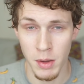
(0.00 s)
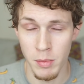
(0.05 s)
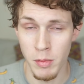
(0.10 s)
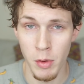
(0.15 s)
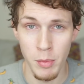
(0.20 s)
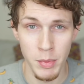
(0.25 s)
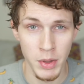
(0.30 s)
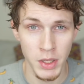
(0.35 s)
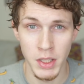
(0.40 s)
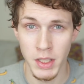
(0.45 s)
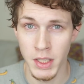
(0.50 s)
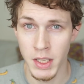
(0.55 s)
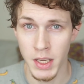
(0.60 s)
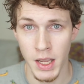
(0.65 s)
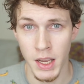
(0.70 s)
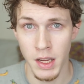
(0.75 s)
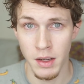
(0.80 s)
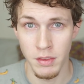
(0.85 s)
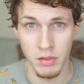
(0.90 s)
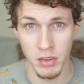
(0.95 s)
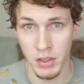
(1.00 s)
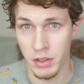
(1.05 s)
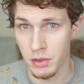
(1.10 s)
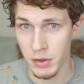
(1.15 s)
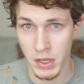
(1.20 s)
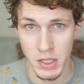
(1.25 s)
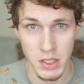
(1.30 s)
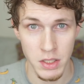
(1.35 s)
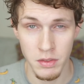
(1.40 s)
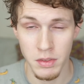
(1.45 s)
a mobility aid for the
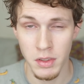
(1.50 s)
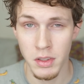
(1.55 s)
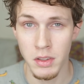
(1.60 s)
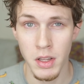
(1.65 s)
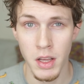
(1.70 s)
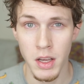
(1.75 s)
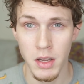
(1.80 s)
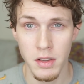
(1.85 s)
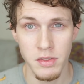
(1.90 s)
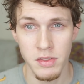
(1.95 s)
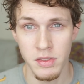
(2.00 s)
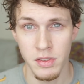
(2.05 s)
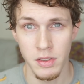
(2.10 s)
rest of their life.